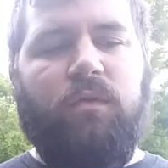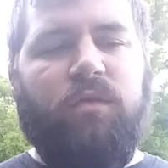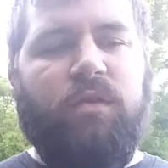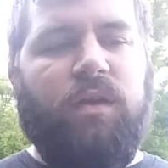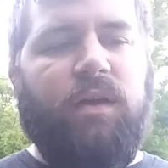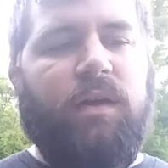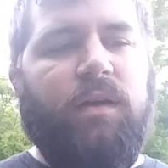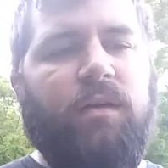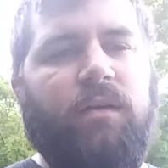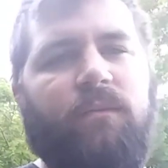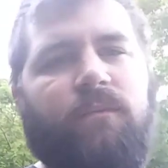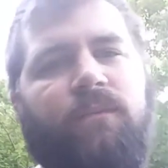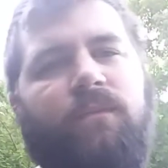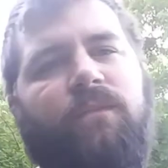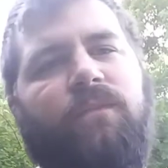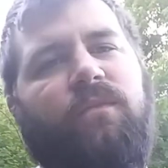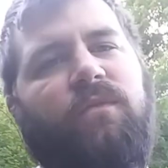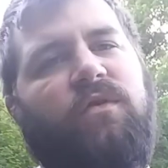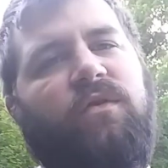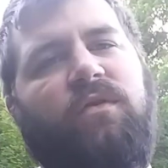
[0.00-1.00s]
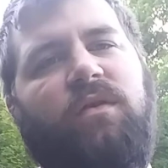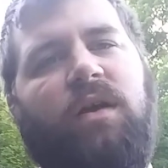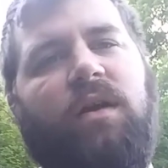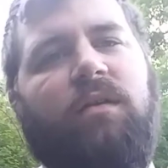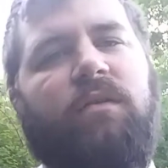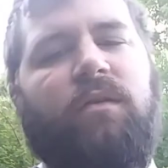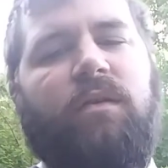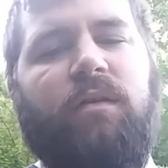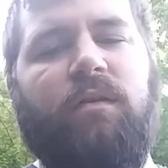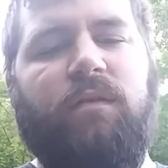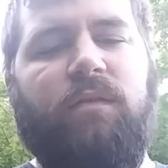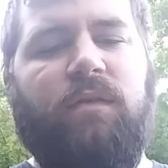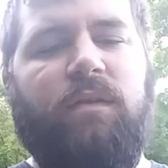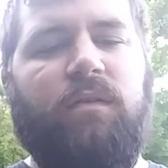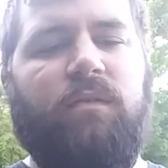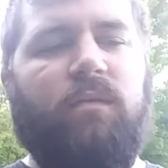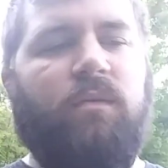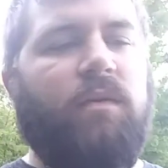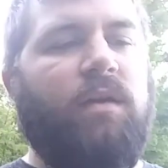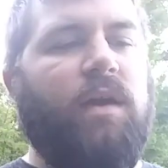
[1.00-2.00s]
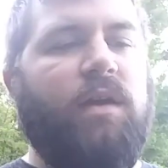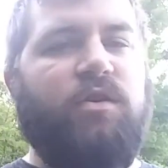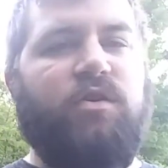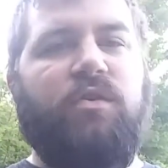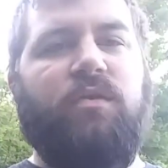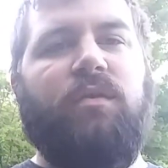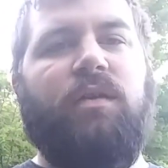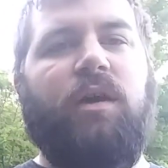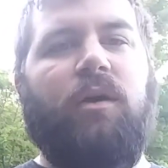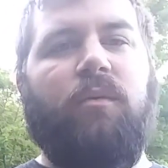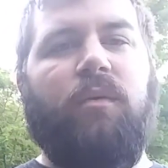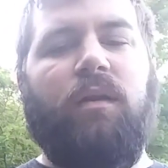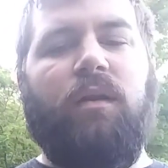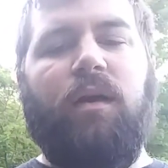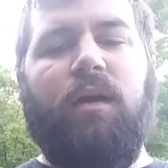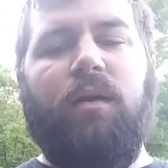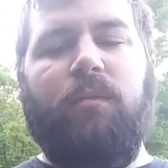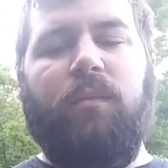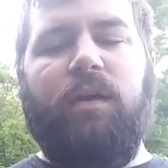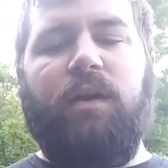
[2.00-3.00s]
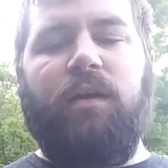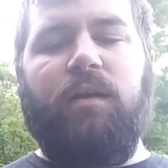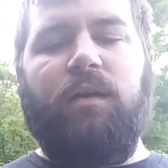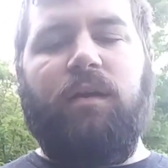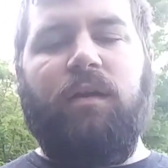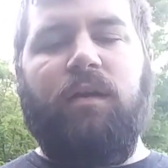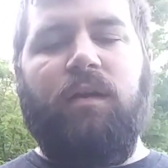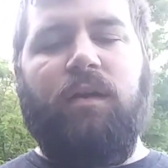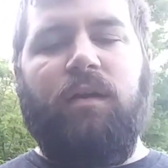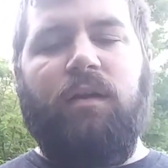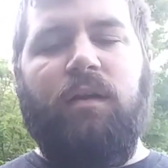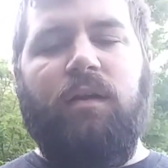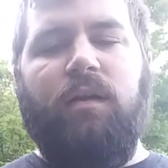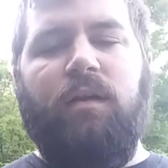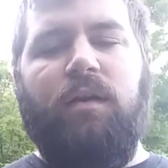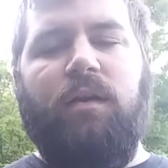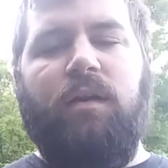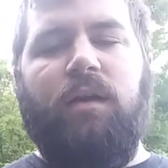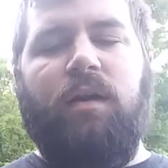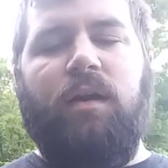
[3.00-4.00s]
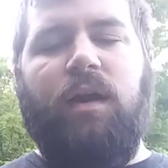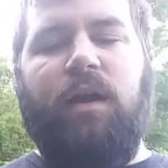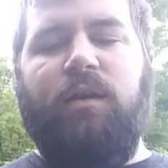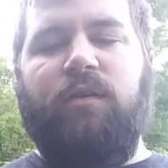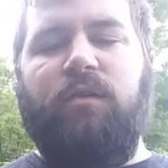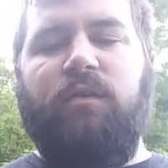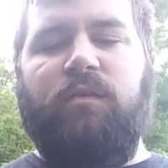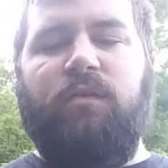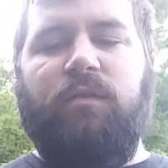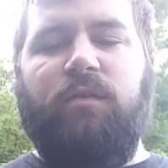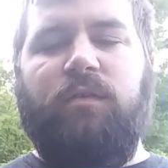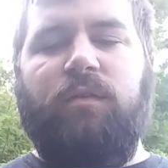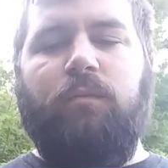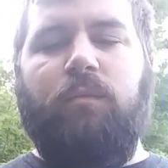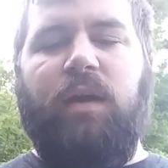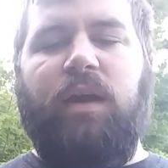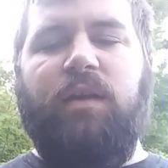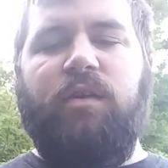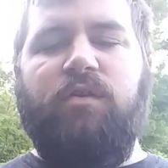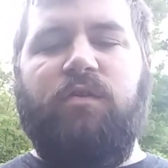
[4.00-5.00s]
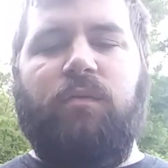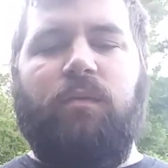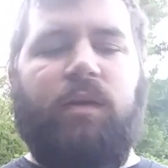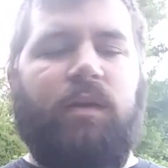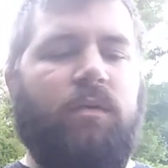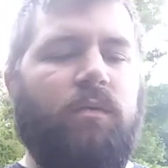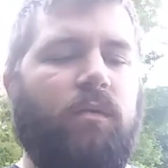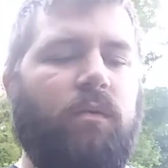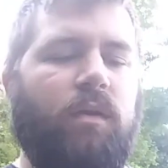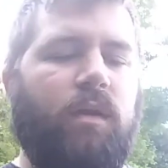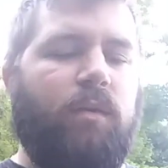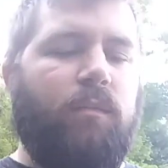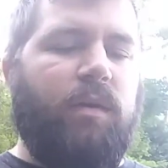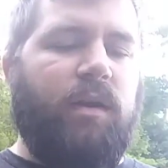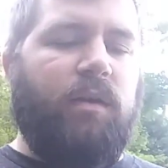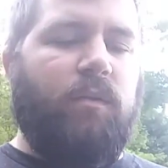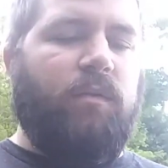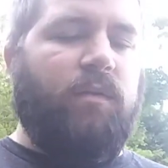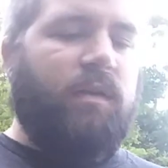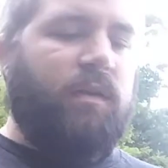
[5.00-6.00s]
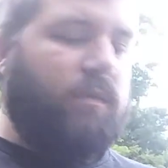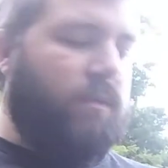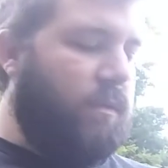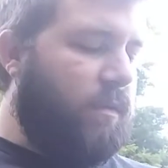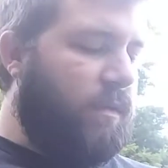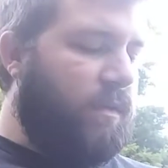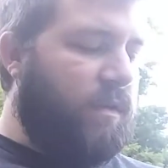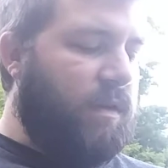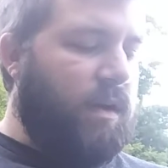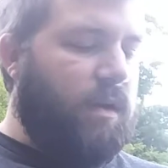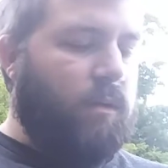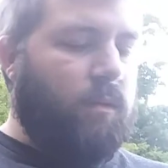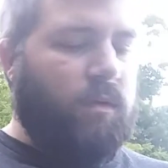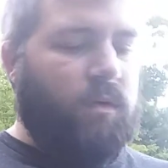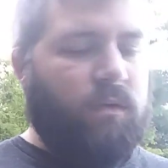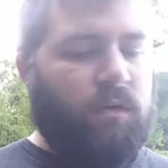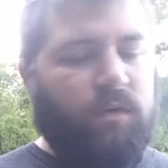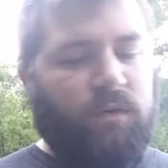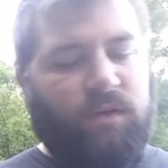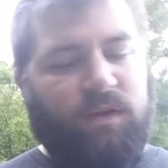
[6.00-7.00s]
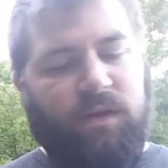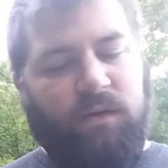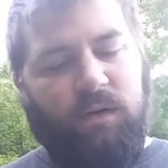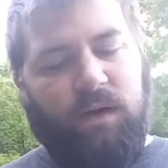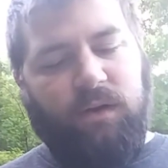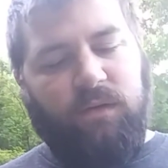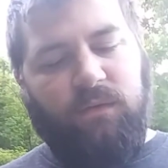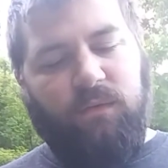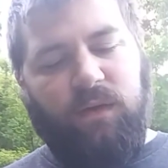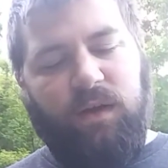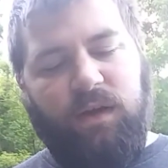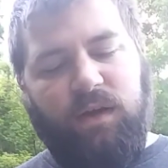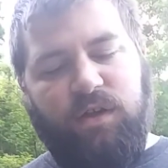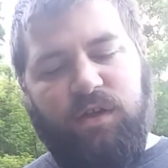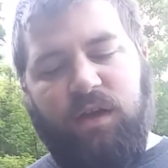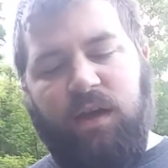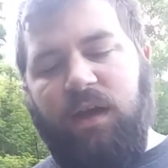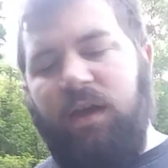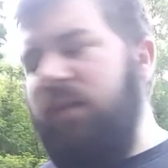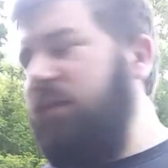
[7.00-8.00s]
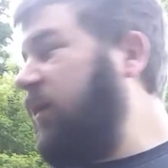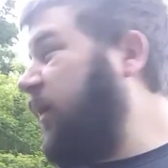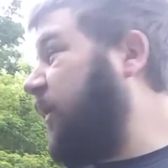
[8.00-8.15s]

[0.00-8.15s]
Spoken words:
trigger. It's not as good as this one. I shoot that one a lot better. I just managed the recoil a lot better with this one. So we're going to do 10 rounds of each at